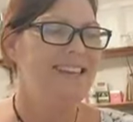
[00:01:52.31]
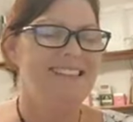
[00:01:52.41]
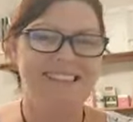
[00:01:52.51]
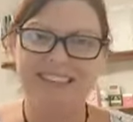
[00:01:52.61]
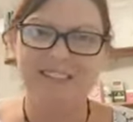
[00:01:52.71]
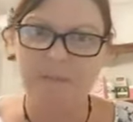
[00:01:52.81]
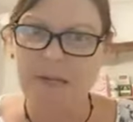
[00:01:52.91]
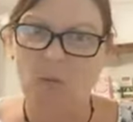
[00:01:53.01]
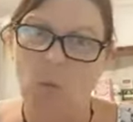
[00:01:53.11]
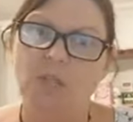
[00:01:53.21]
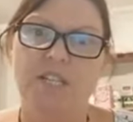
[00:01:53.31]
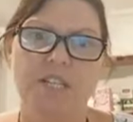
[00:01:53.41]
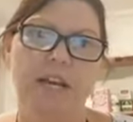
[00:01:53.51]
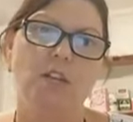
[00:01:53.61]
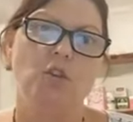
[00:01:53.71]
It doesn't matter what
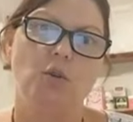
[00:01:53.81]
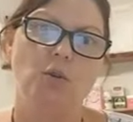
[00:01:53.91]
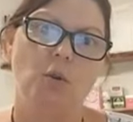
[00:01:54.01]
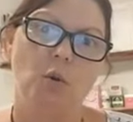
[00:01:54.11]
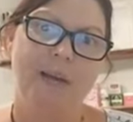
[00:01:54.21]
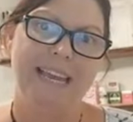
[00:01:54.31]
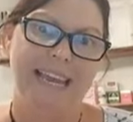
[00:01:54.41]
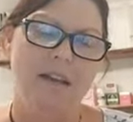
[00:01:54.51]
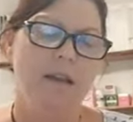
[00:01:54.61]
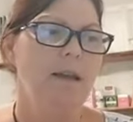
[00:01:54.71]
stage you're in,